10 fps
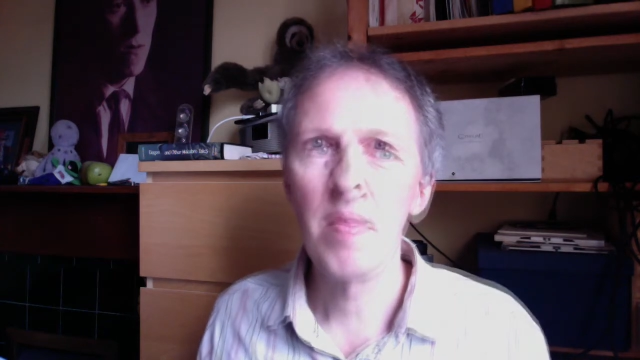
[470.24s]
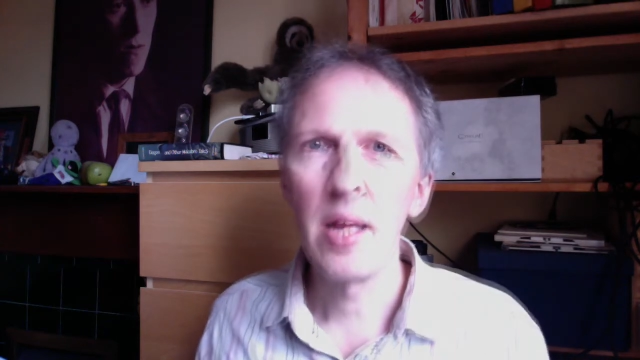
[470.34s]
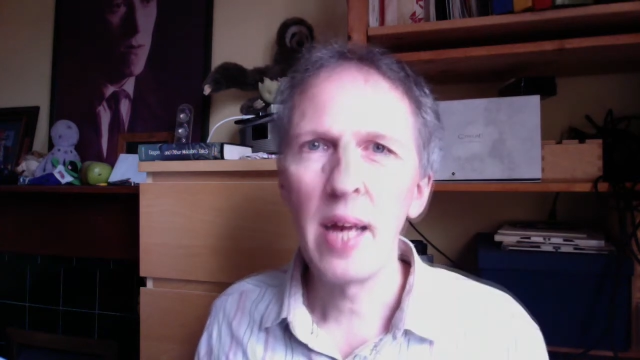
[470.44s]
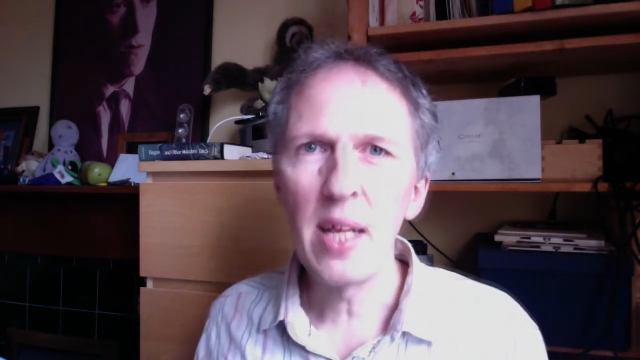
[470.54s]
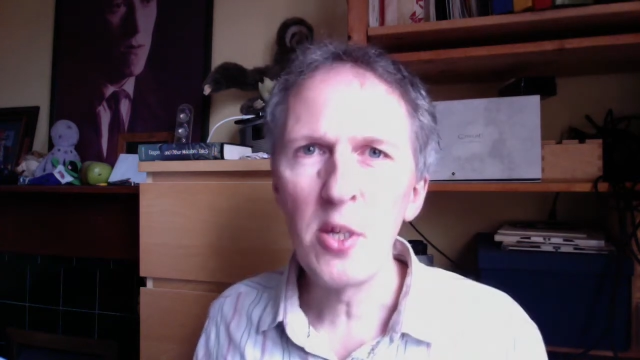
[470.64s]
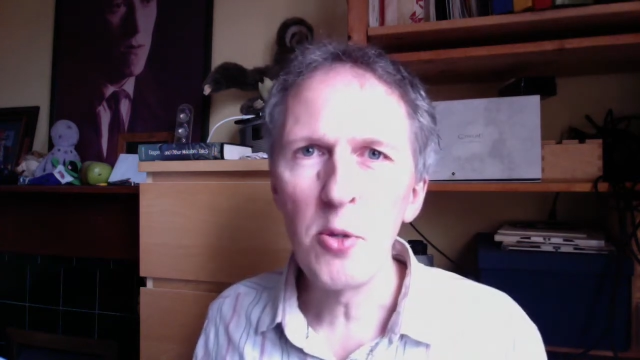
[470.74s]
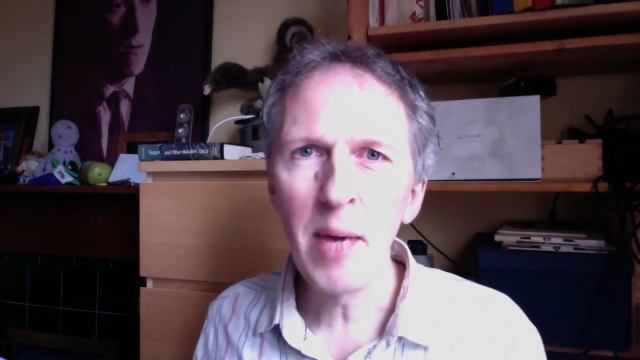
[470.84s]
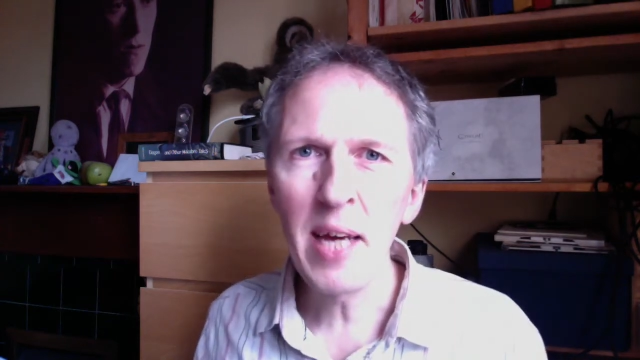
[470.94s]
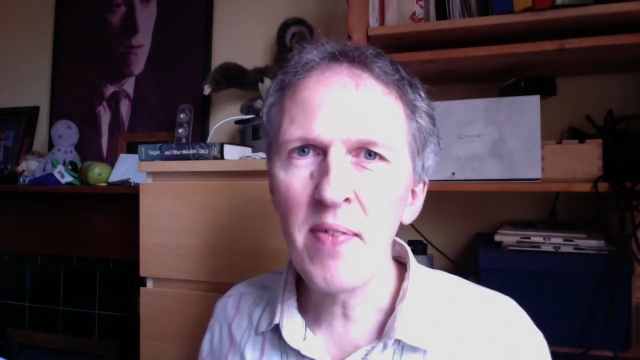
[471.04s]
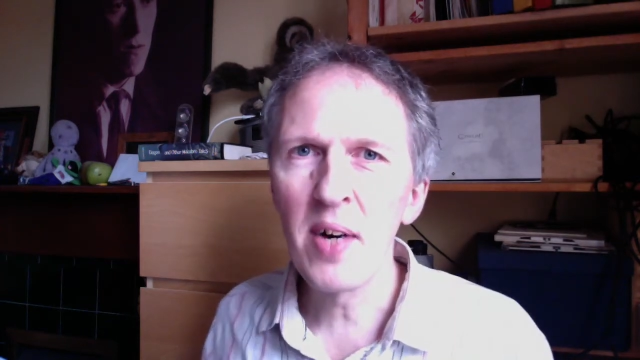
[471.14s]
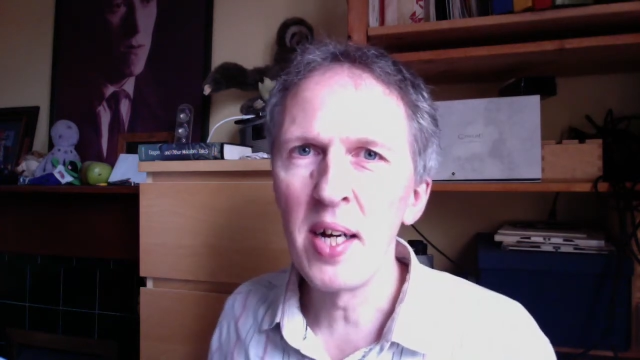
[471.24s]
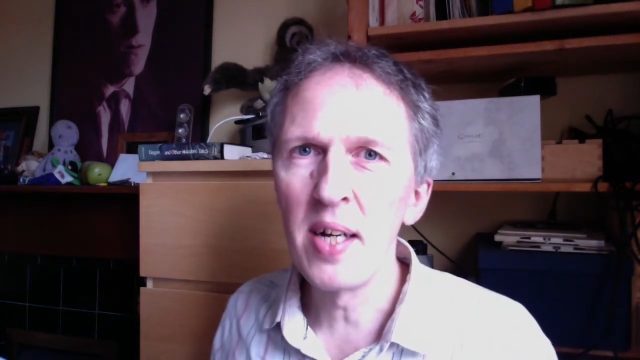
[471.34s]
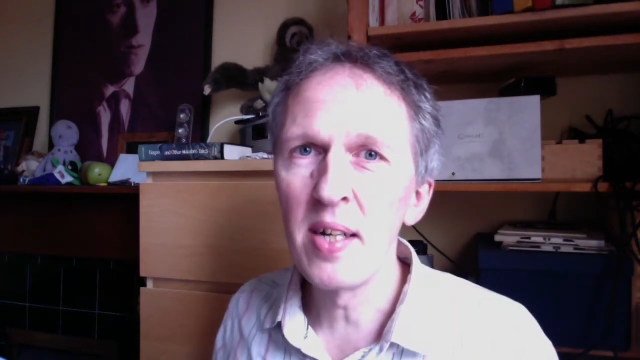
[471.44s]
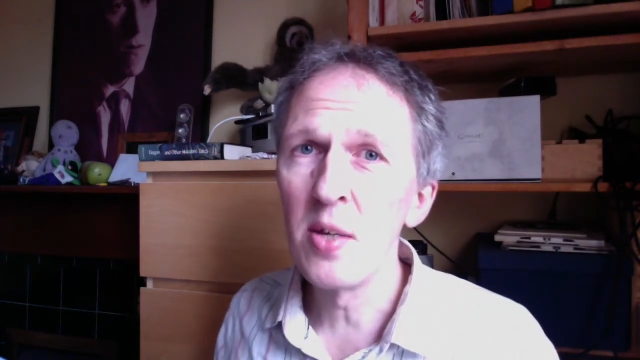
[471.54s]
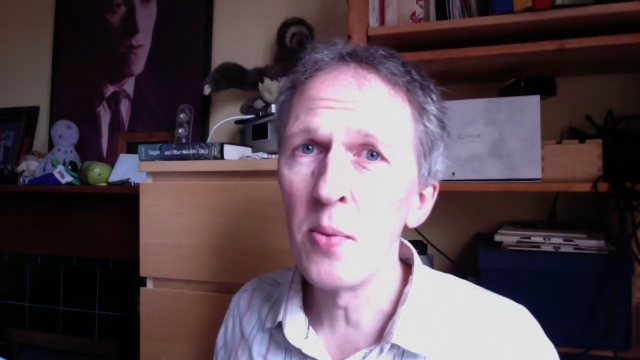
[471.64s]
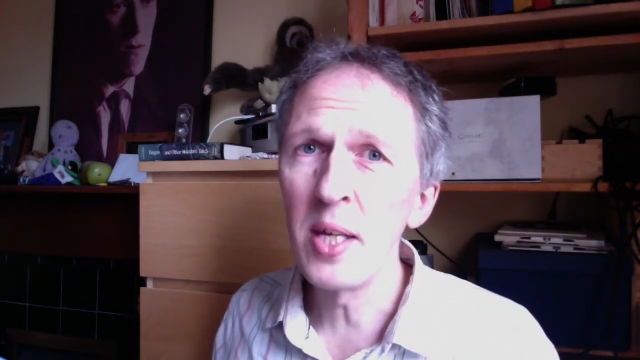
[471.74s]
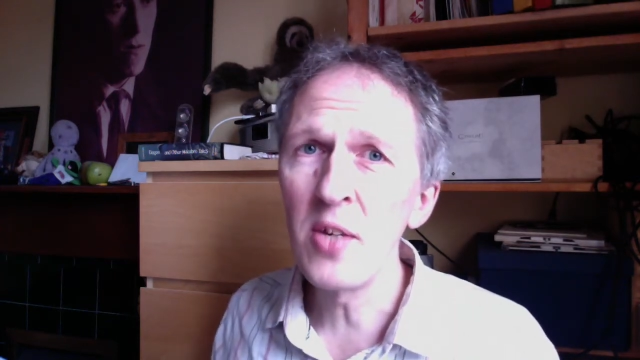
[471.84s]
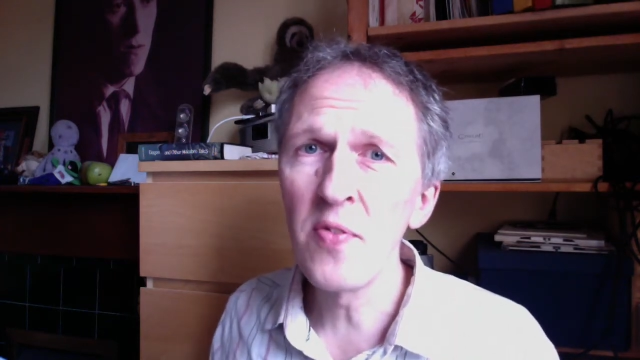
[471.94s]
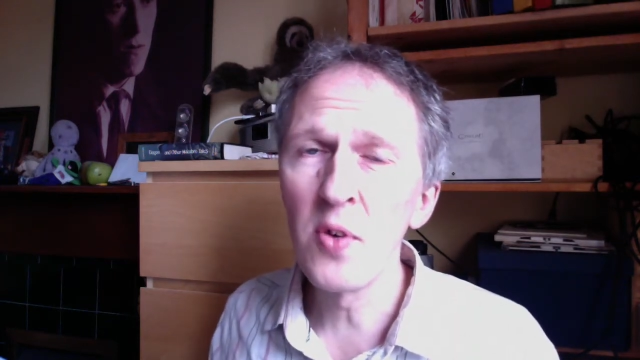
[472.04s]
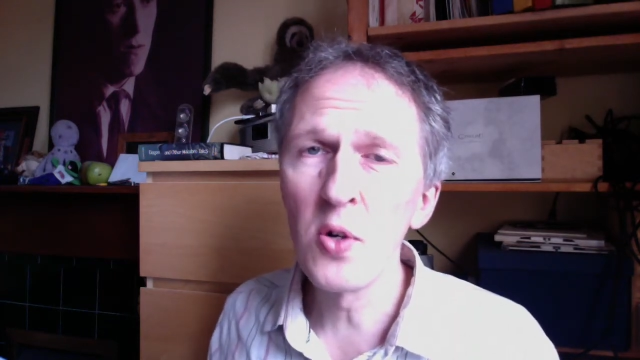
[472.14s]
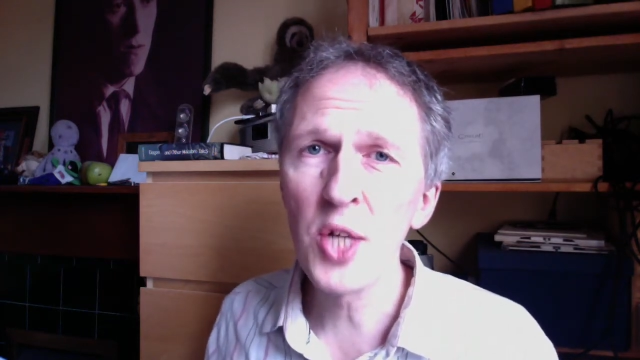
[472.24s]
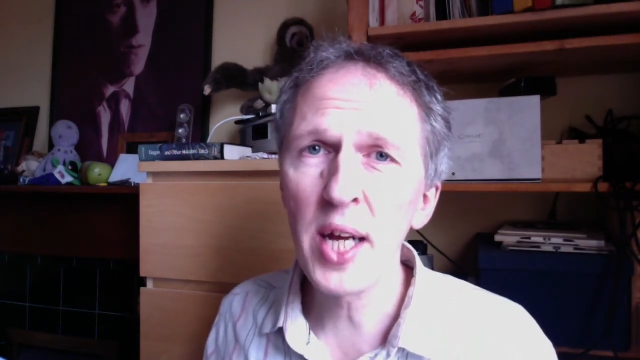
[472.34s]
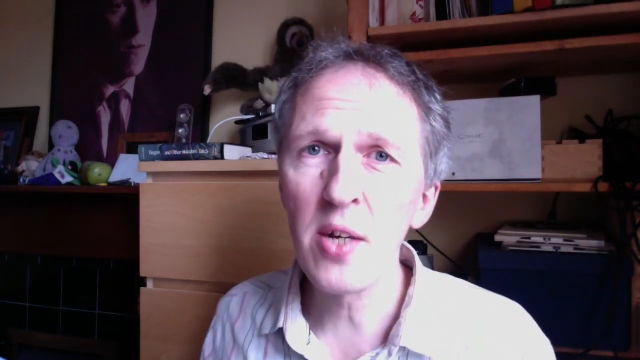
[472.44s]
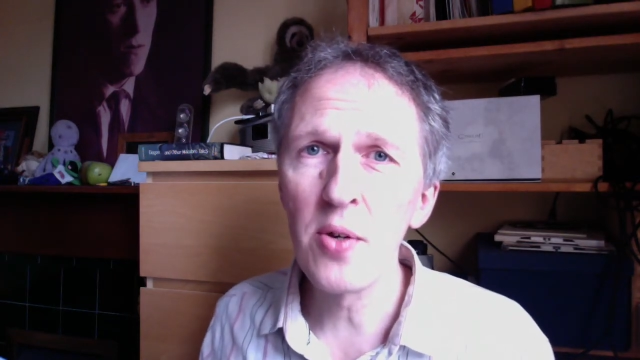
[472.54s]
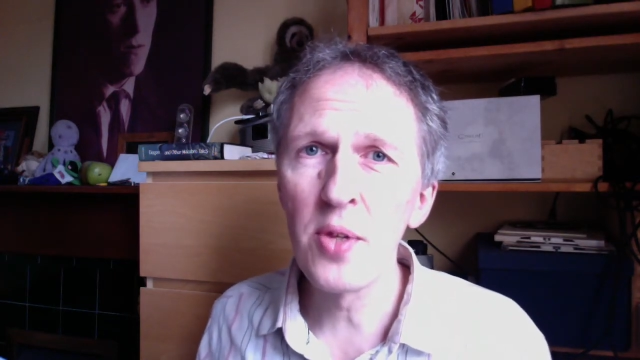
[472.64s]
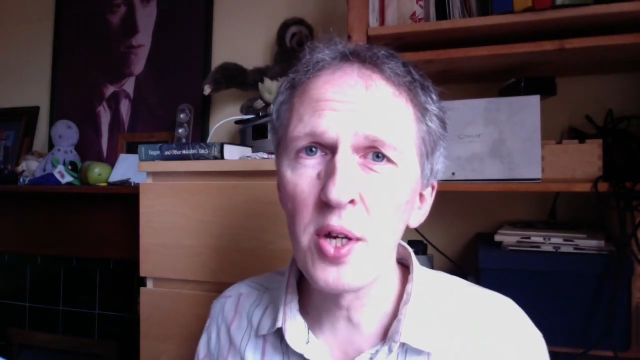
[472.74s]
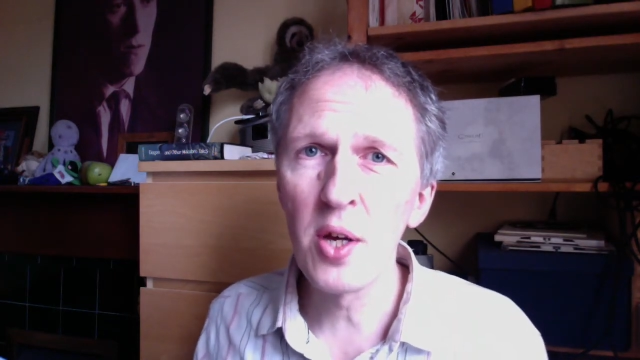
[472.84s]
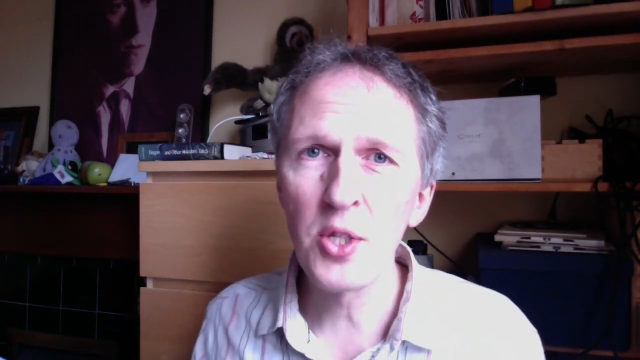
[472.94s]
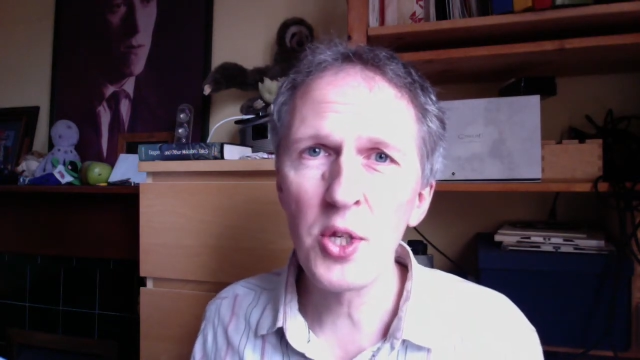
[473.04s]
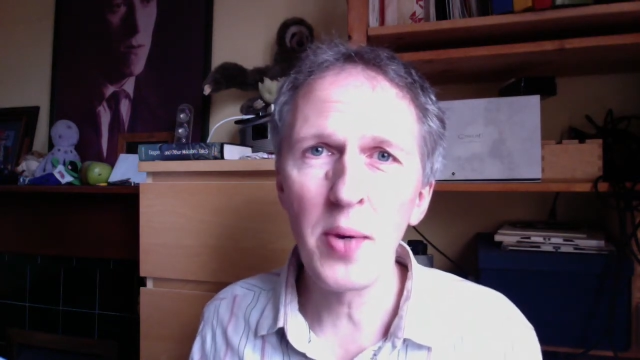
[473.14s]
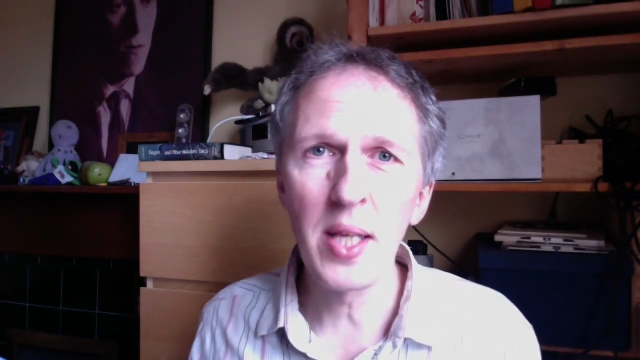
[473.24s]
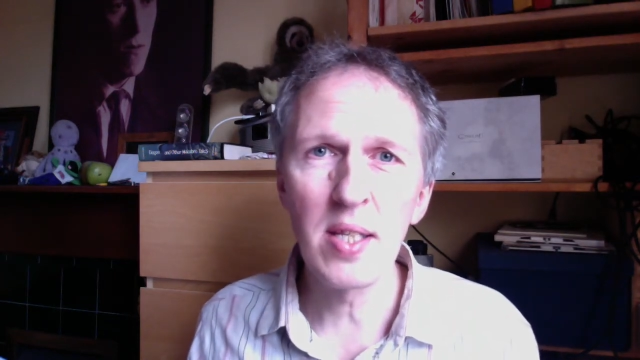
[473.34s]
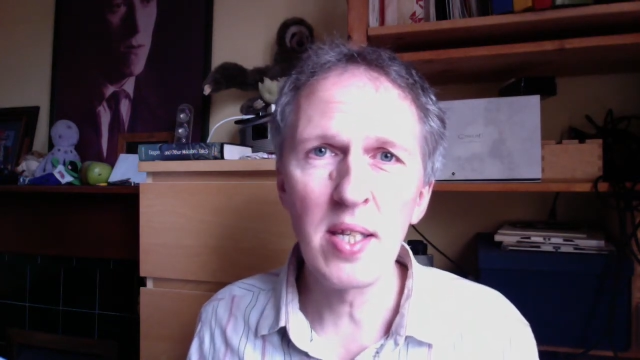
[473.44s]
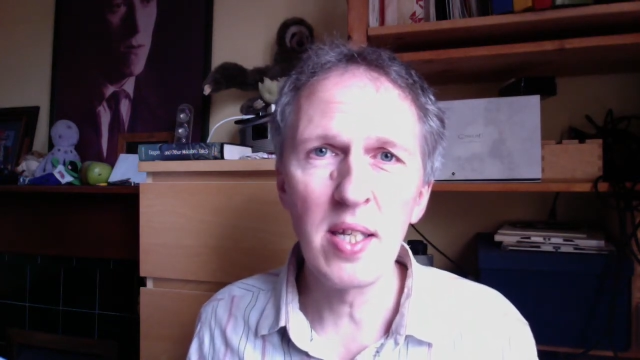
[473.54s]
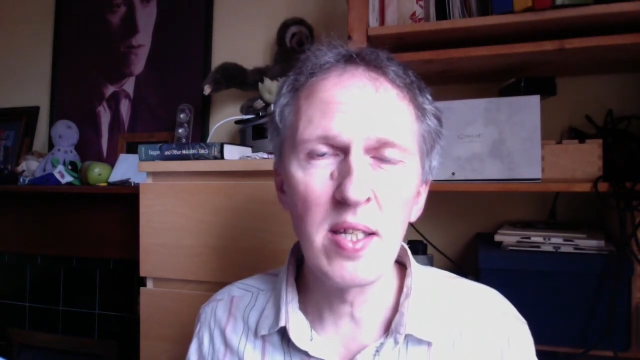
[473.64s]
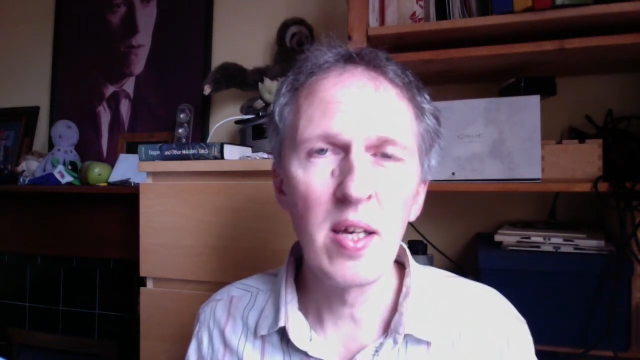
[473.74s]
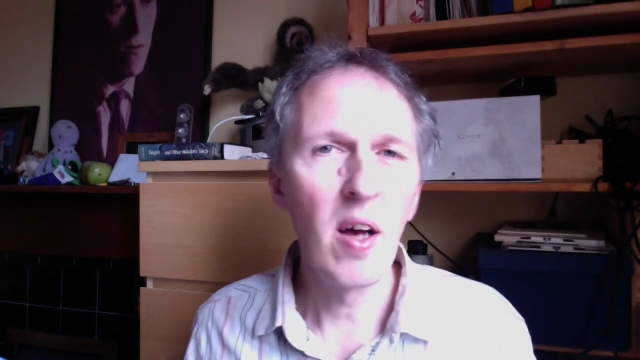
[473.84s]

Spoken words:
And you may find that when you foreshadow the consequences